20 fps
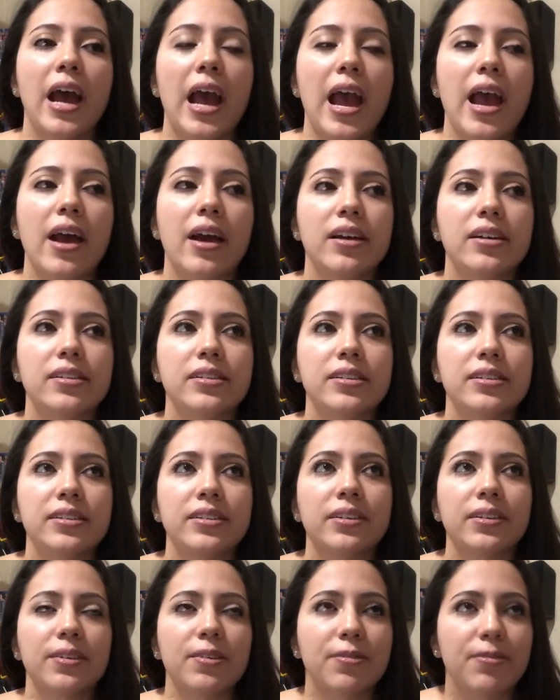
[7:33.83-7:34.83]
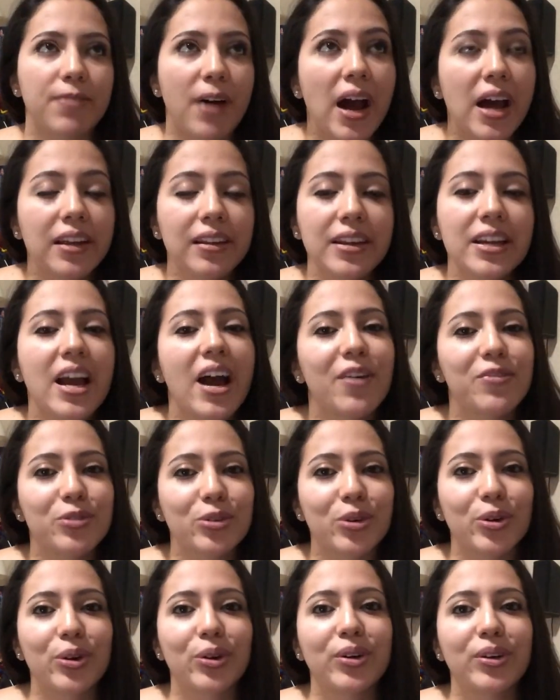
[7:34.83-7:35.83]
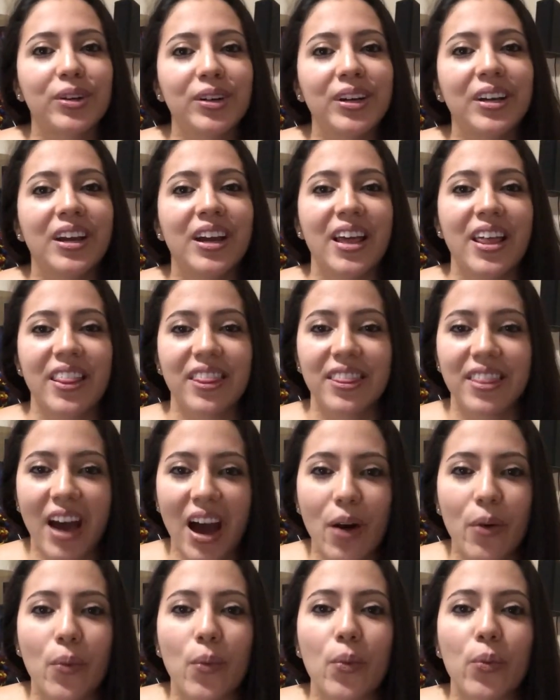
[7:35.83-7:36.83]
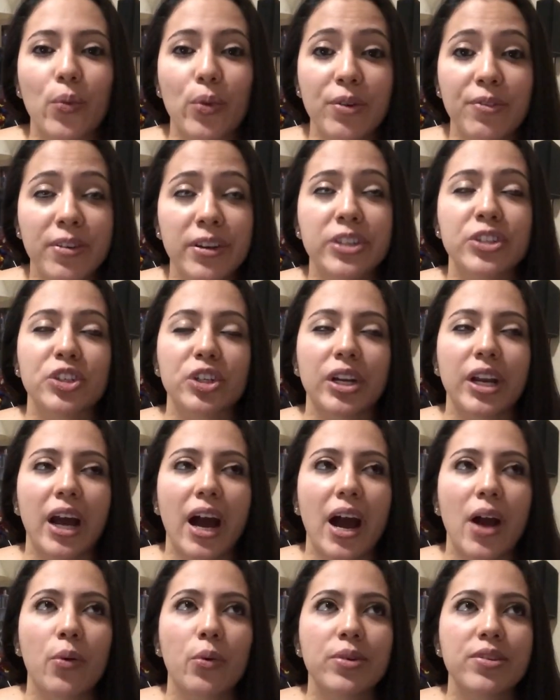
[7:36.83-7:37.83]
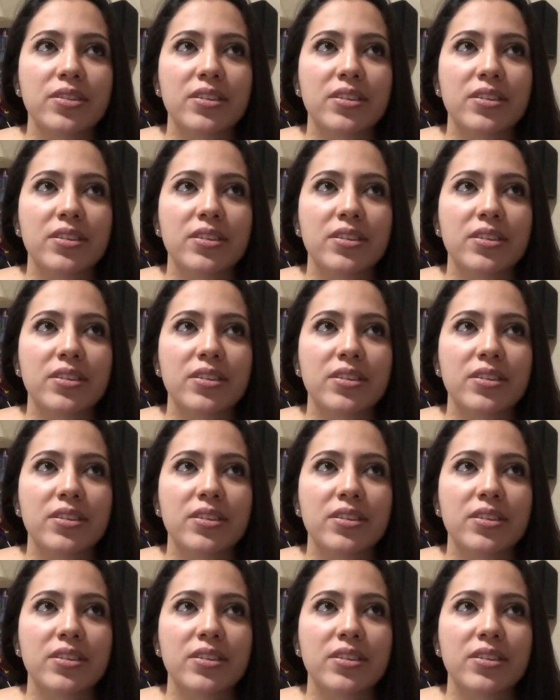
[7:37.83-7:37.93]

And finally, after that revision, I